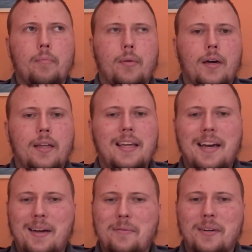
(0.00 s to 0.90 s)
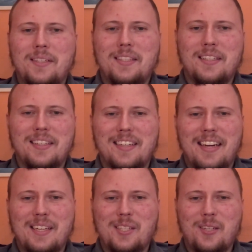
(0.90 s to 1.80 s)
But yeah, I wanted to
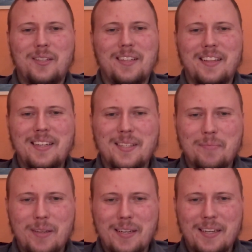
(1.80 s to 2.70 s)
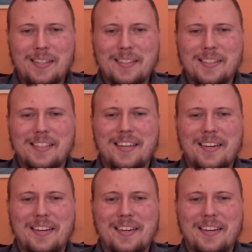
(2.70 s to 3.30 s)
kind of show you this because